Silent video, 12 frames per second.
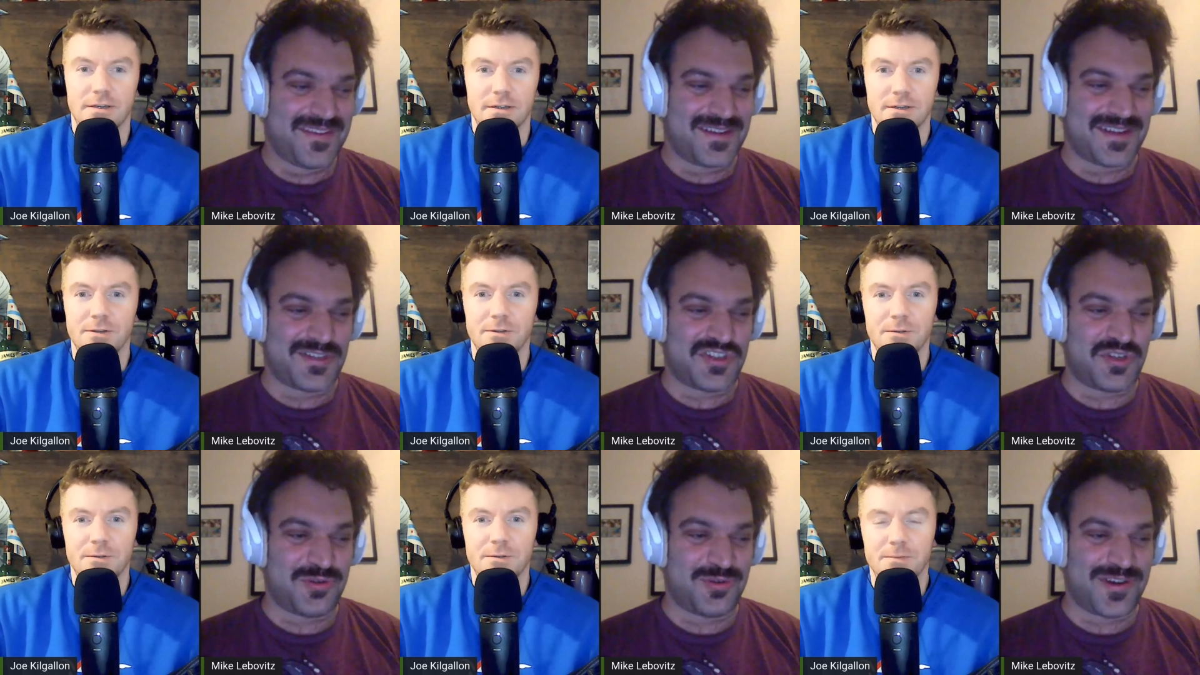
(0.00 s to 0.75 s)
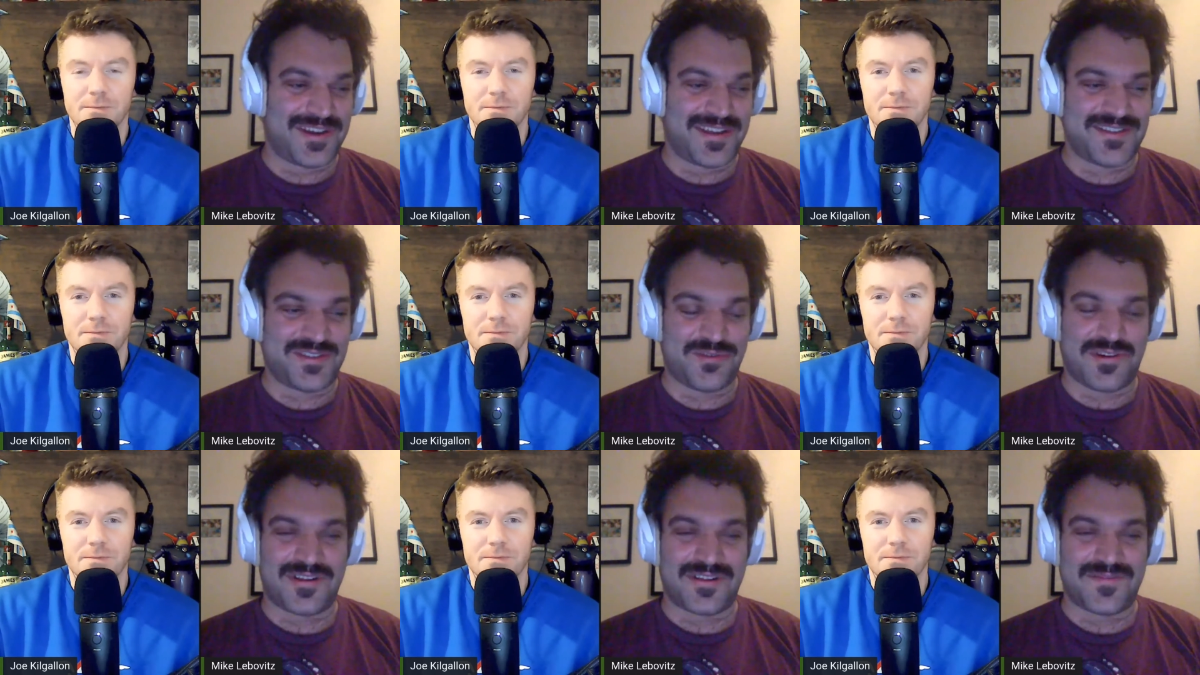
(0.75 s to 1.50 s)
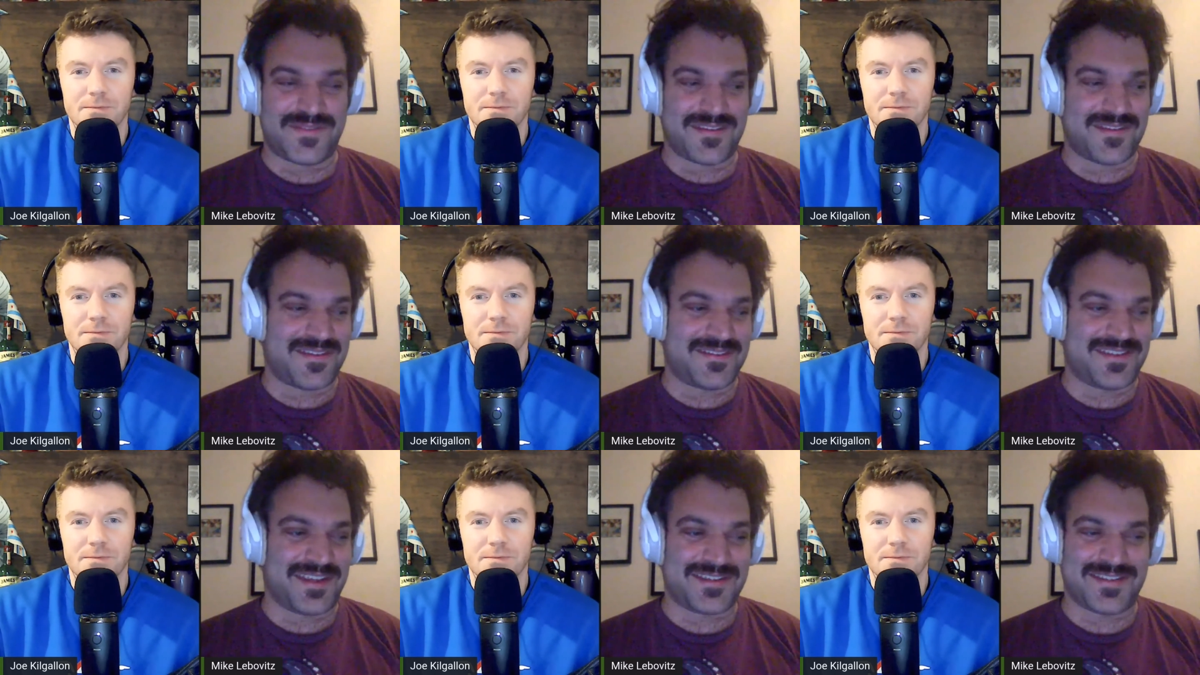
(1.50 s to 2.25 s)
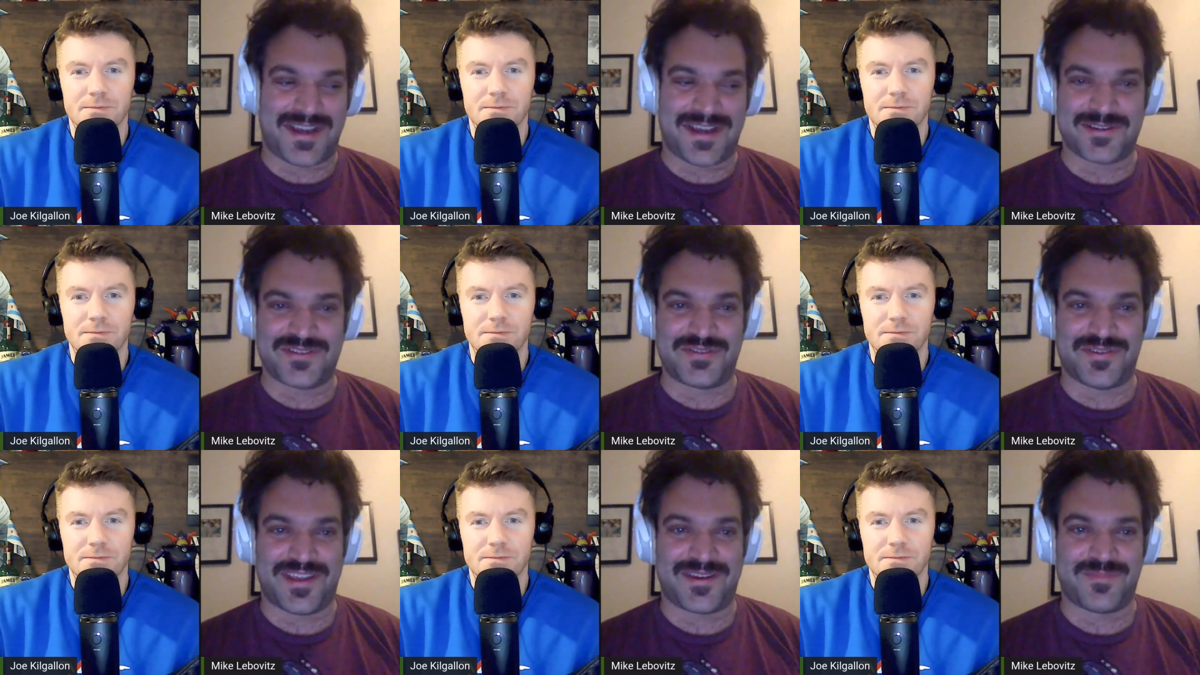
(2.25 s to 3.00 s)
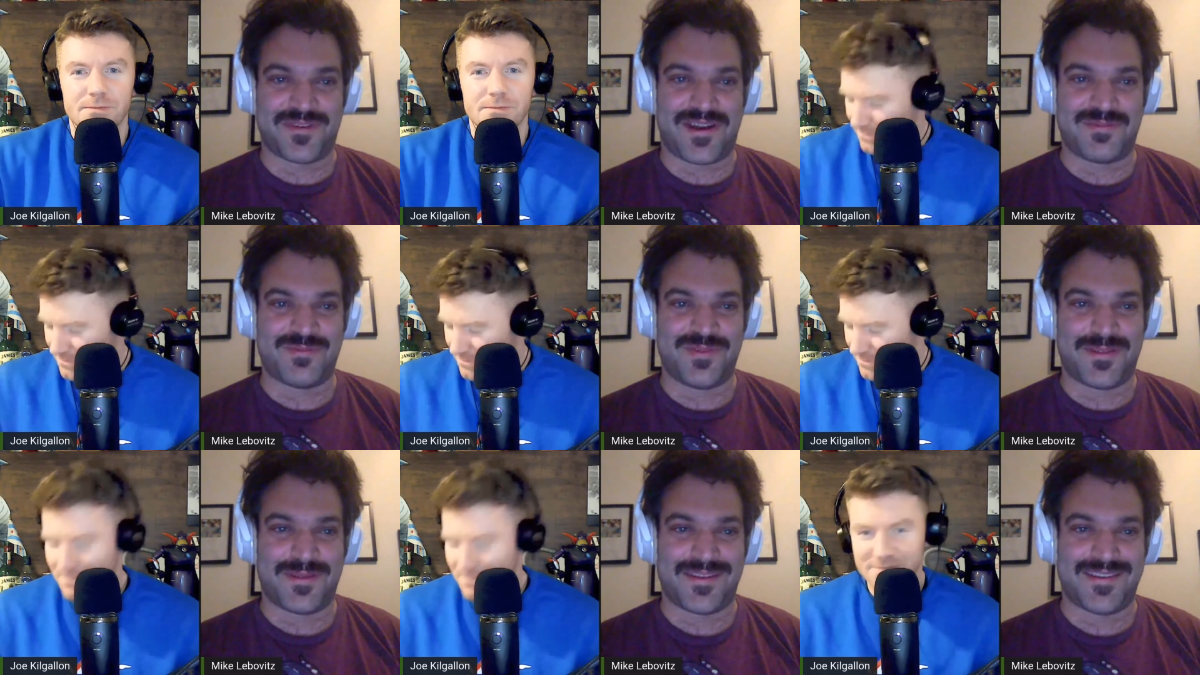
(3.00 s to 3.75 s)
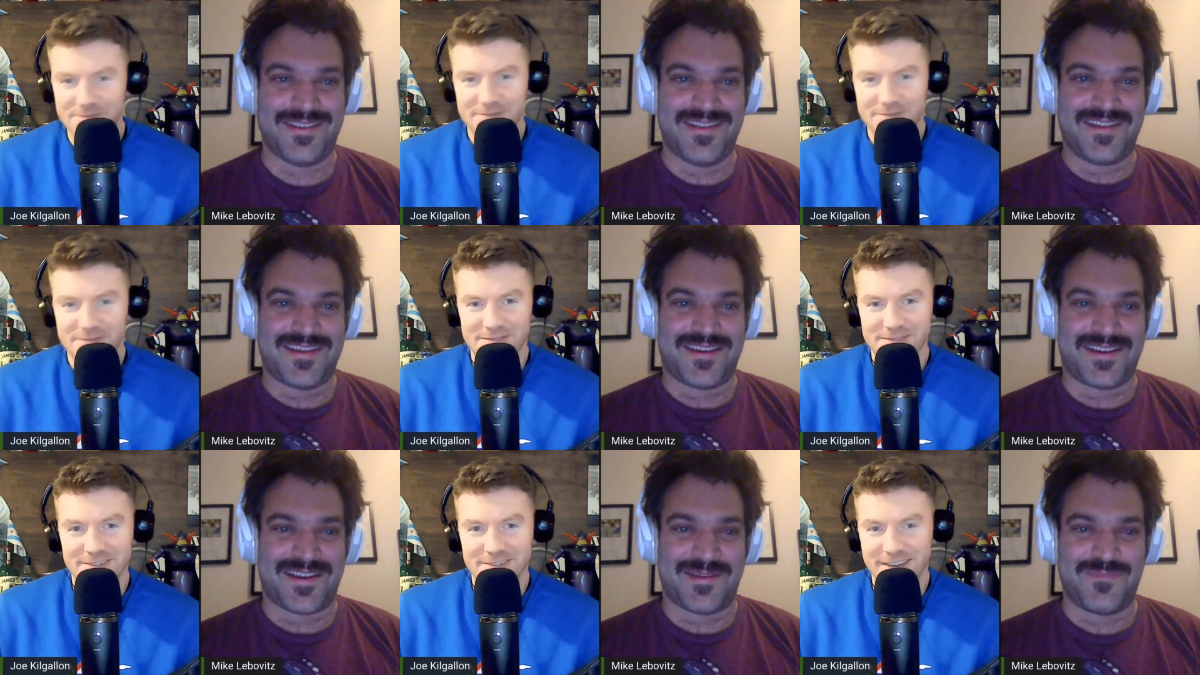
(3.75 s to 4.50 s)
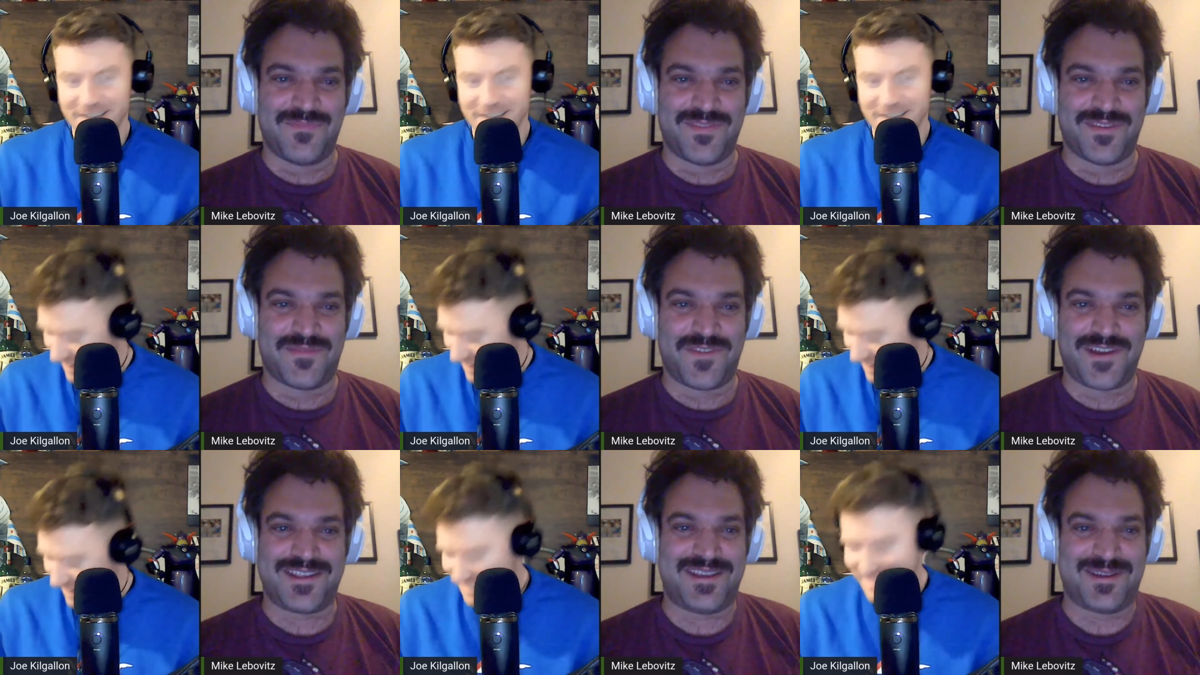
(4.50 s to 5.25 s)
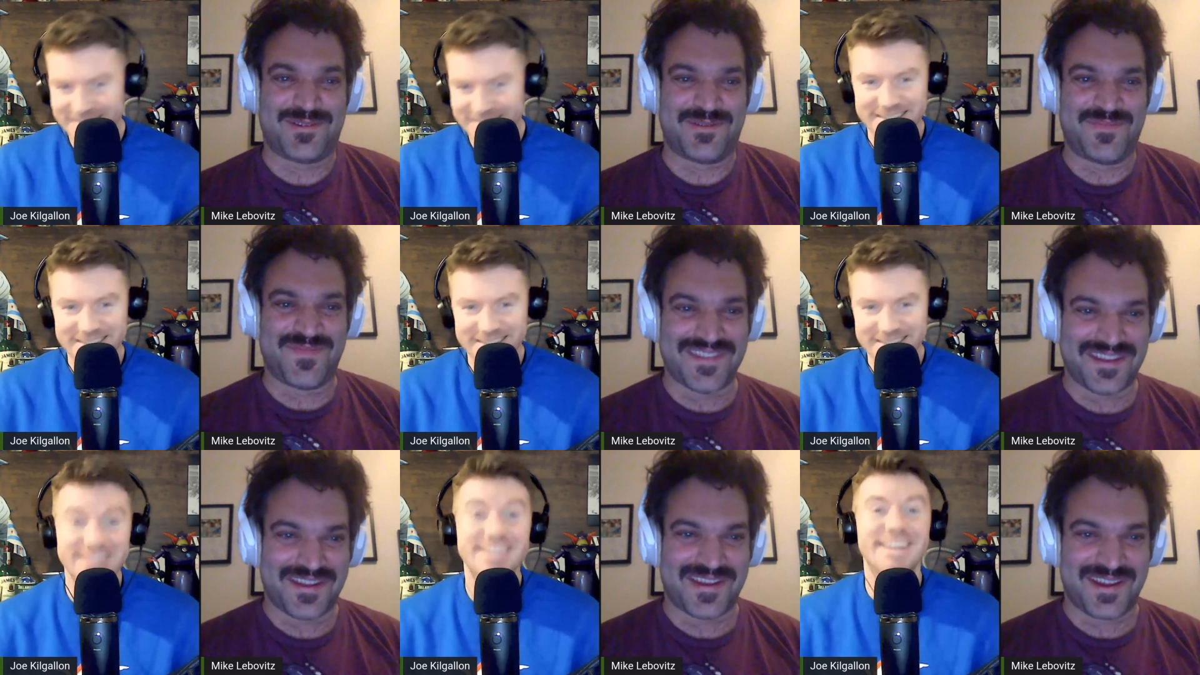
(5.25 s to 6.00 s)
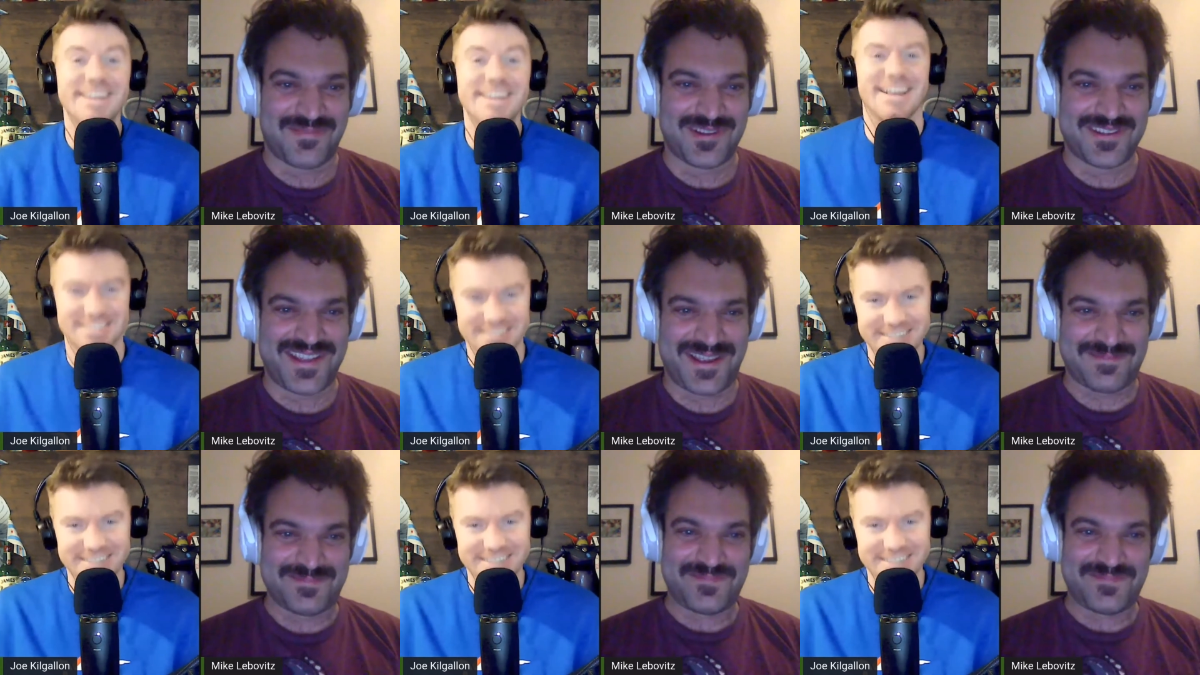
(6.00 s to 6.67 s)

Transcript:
Speaker 1: uh, to uh, to all of the TikTokers who had a problem with it, um, fuck you. Uh, how about that?